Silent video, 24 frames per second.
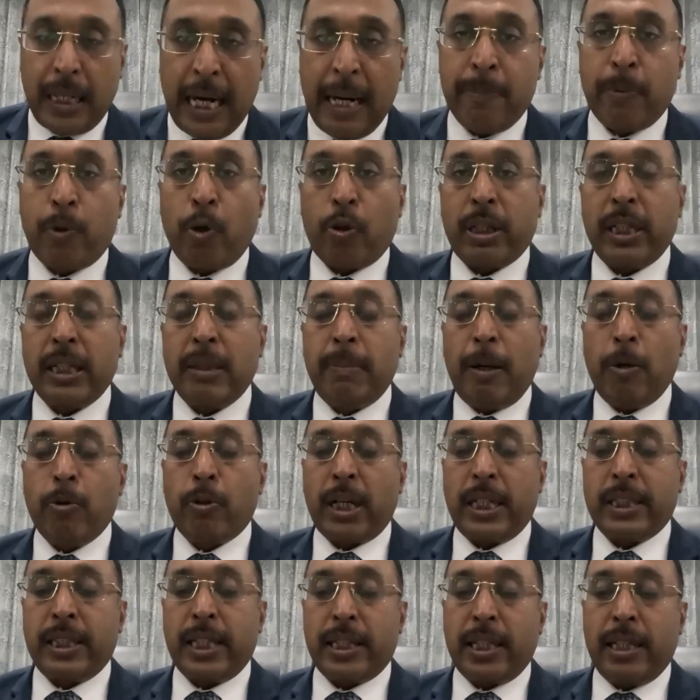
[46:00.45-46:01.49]
I'm talking about
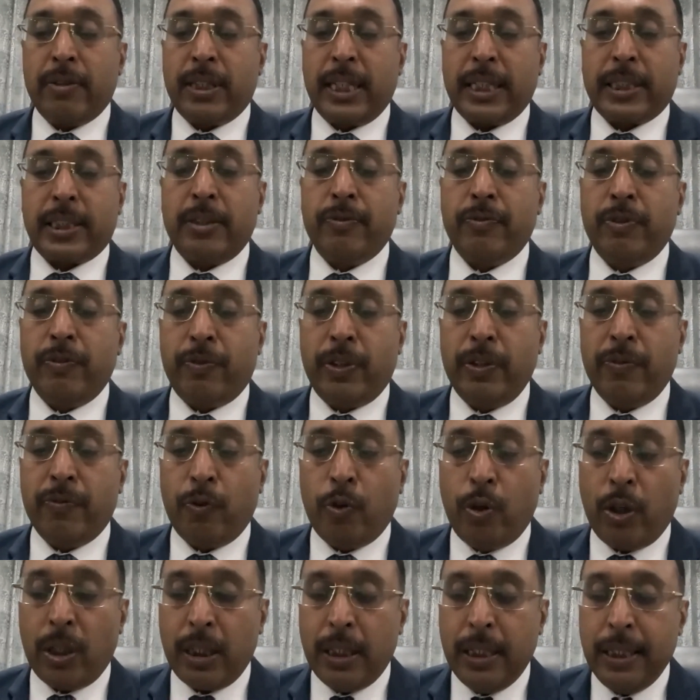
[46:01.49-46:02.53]
rather than section
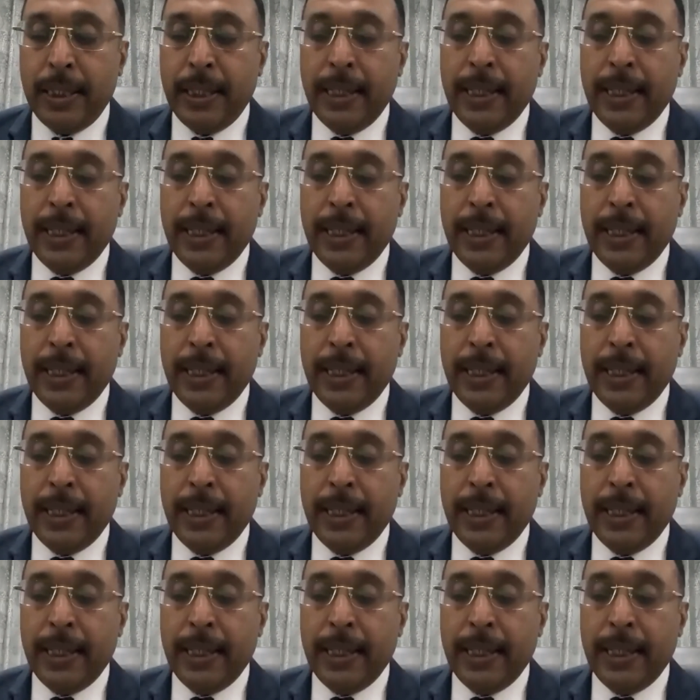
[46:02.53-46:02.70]
54,